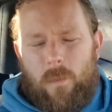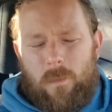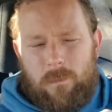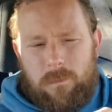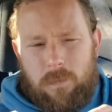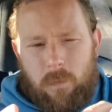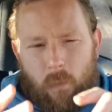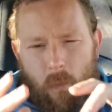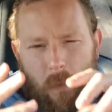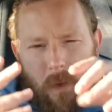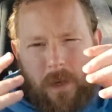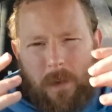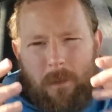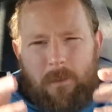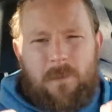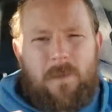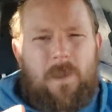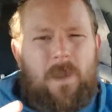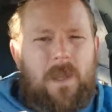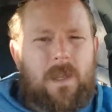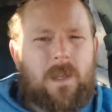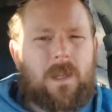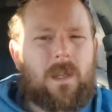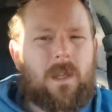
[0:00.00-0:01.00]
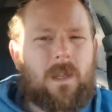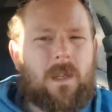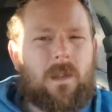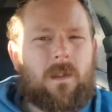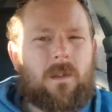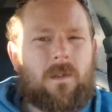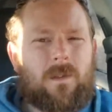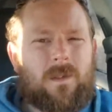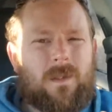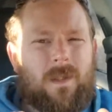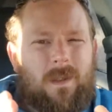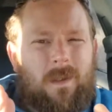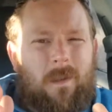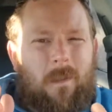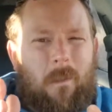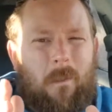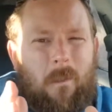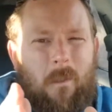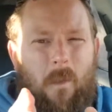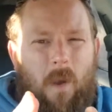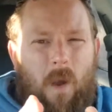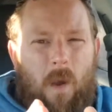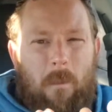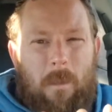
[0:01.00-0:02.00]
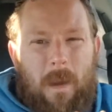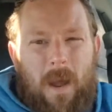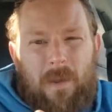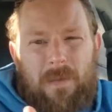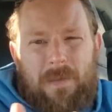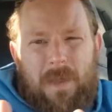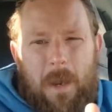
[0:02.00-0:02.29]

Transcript: what I'm thinking about